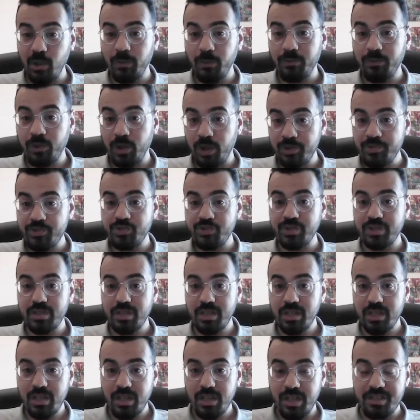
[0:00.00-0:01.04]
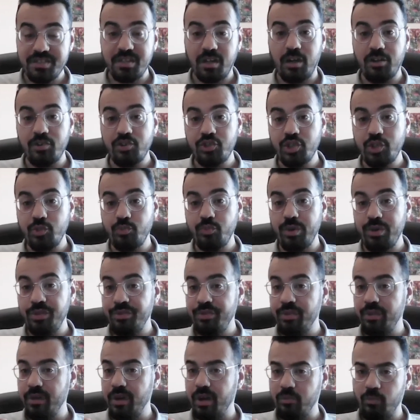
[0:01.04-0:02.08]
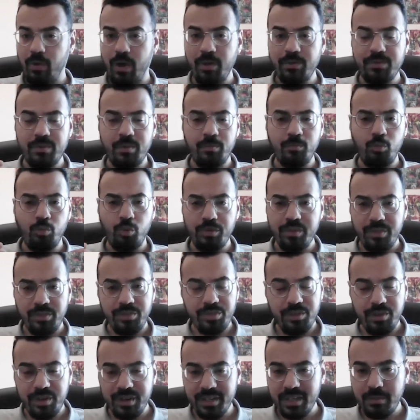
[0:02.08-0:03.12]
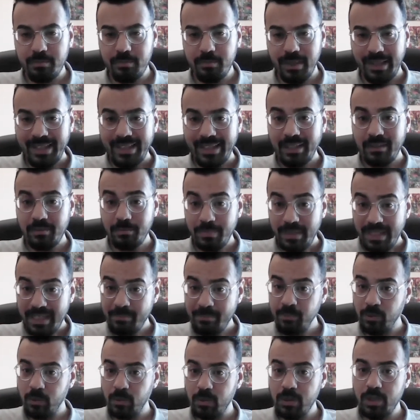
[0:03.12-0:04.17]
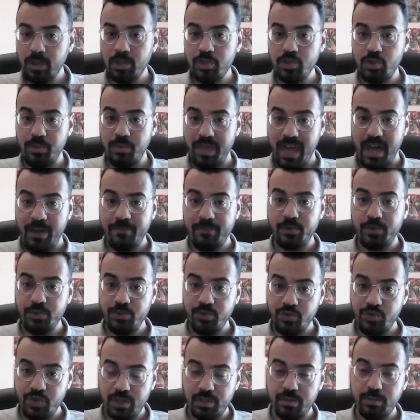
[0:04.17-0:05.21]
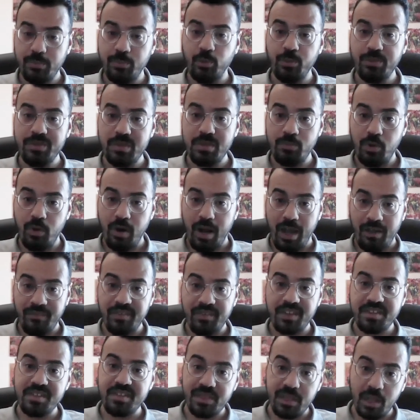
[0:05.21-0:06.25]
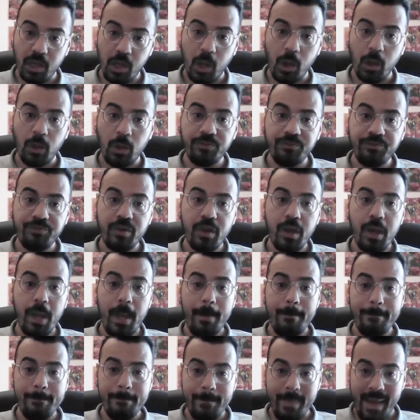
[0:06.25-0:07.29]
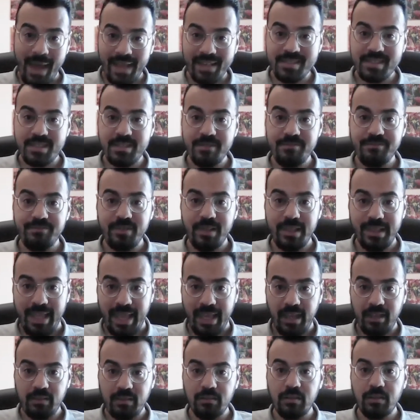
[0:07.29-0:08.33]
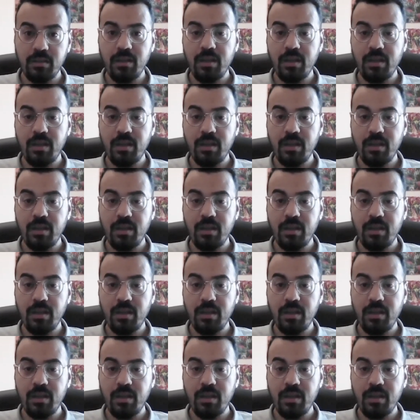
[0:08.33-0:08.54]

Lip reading: Gulf country. It's a country with around more than 30 million people. So they have considerable demographics in the Gulf, massive land,